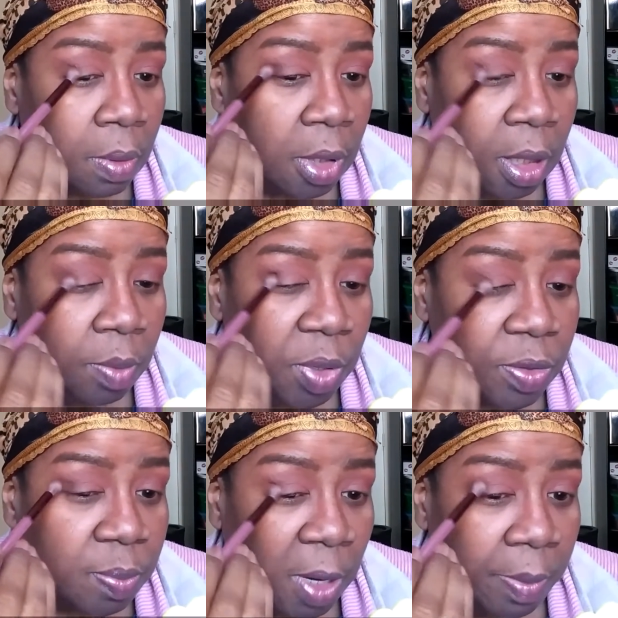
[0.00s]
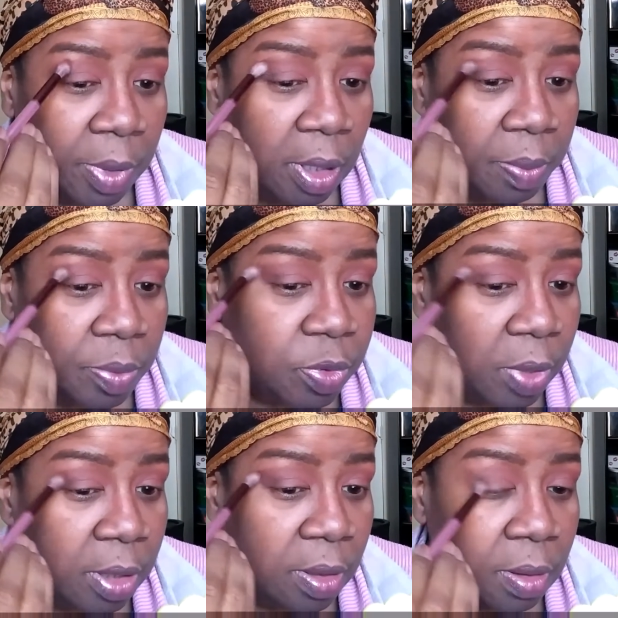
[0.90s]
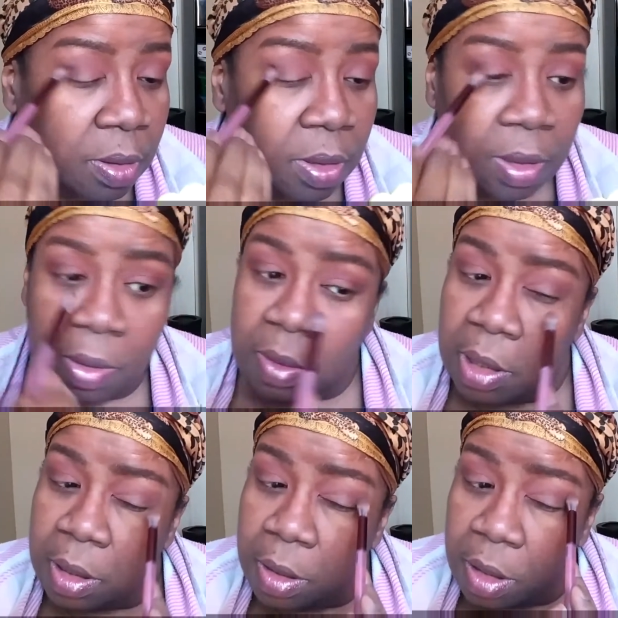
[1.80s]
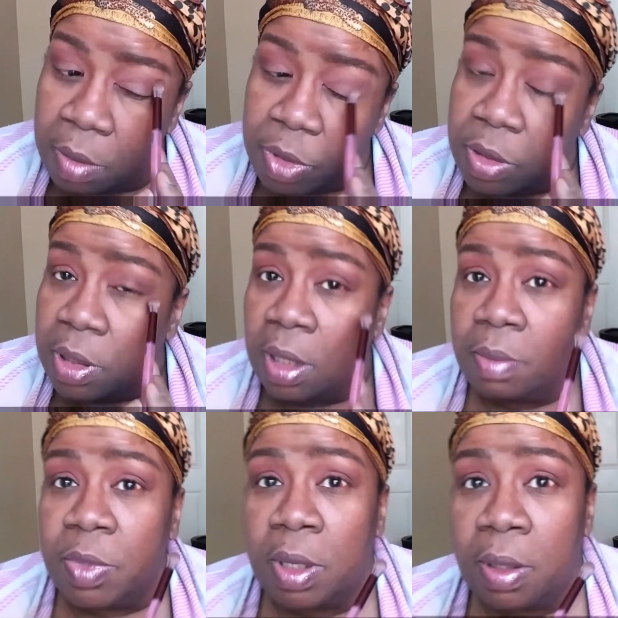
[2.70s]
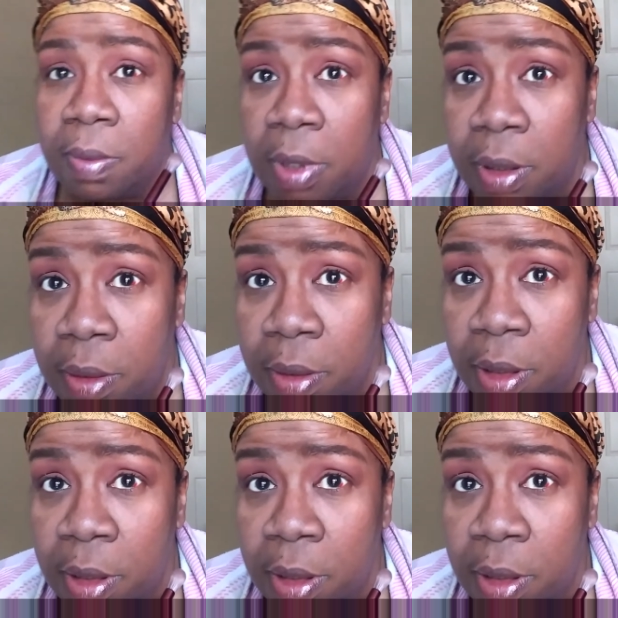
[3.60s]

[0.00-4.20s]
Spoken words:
Emails popping up. I'm trying to curb this time down, right?